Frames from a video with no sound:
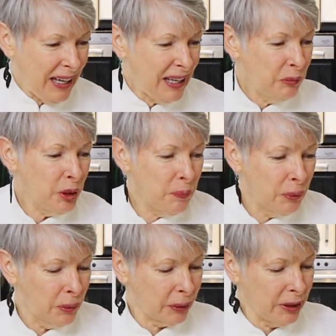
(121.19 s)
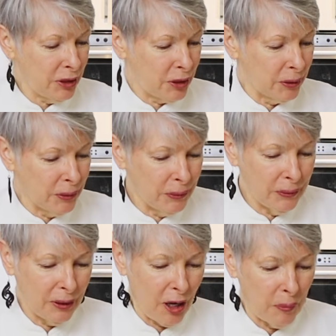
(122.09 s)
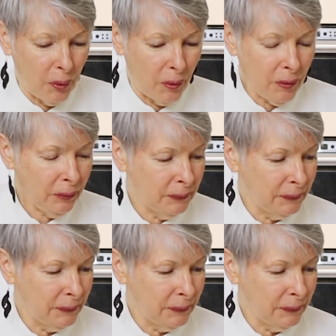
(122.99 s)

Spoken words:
And we pour into a bowl.